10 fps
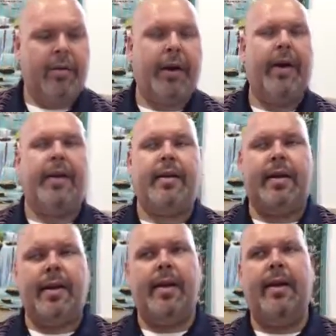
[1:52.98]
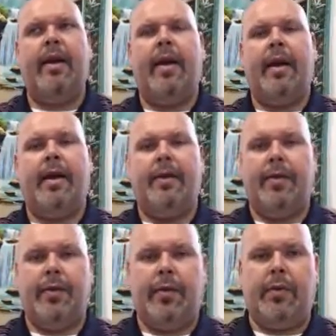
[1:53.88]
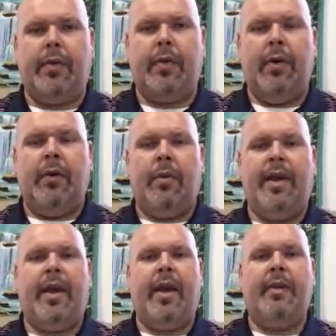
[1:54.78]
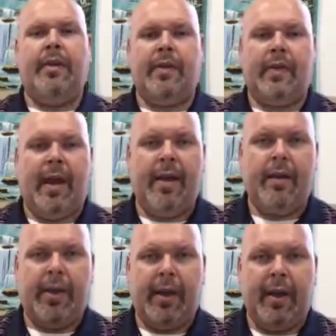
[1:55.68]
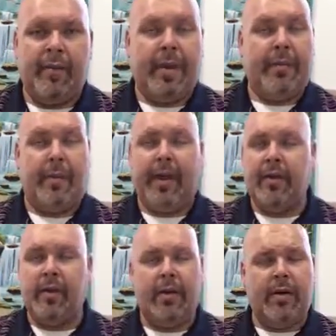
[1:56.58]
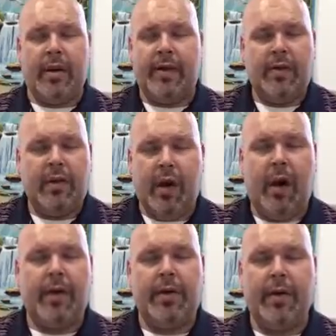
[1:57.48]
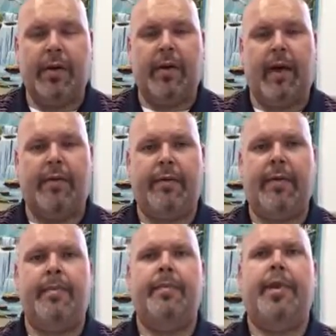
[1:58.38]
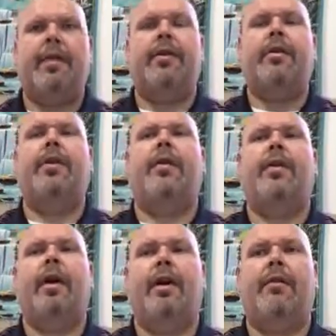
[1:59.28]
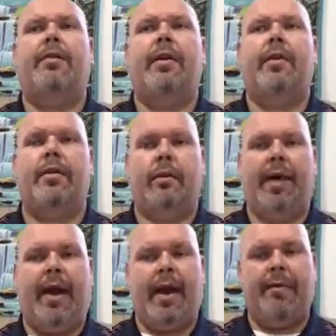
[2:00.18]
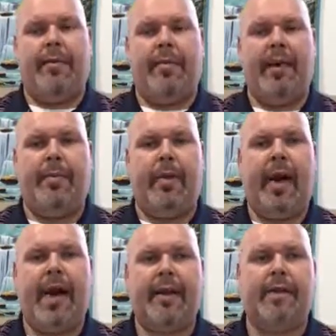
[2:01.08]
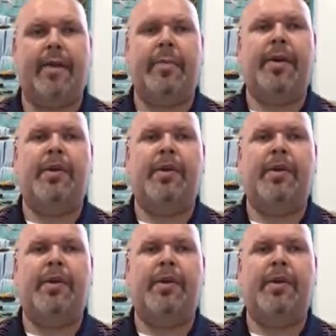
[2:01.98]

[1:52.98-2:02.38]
but in deed and truth." We can't just say that we love people. That's not good enough. The love that we have for people has to be